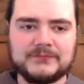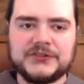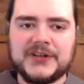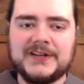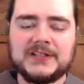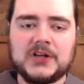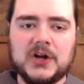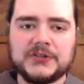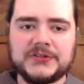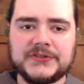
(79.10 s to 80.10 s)
Shannon
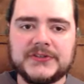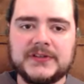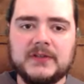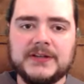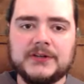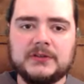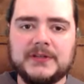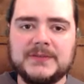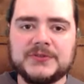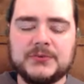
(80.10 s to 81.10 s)
cautiously let her
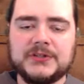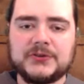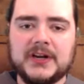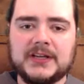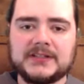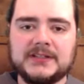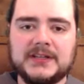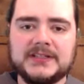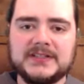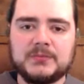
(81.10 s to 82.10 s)
lips retract
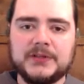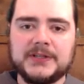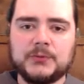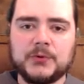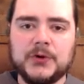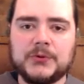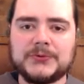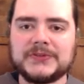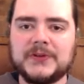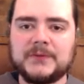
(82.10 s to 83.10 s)
and displayed
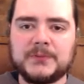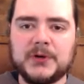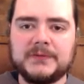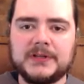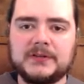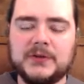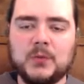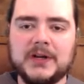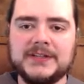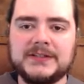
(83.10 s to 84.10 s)
rows of perfectly
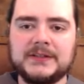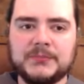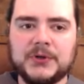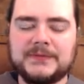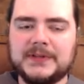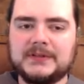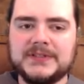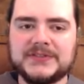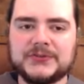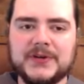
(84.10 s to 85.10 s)
white, perfectly
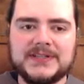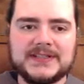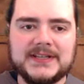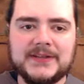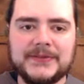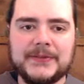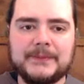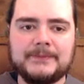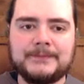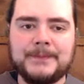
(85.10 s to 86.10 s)
straight teeth
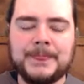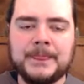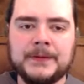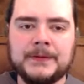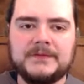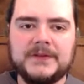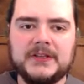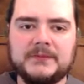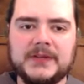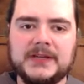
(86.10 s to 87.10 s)

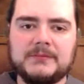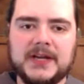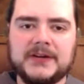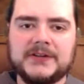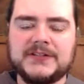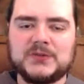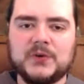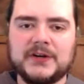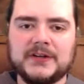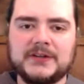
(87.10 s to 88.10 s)
Philip admired his
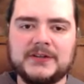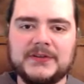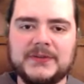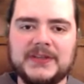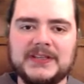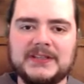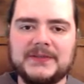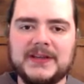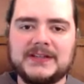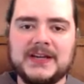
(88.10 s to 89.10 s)
work, thinking
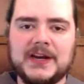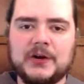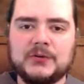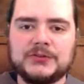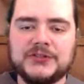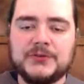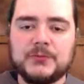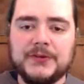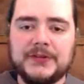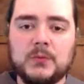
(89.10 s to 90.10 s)
that now she
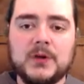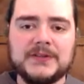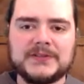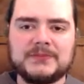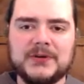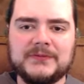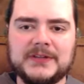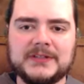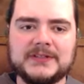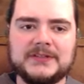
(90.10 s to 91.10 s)
really was
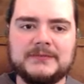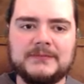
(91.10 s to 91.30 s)
perfect.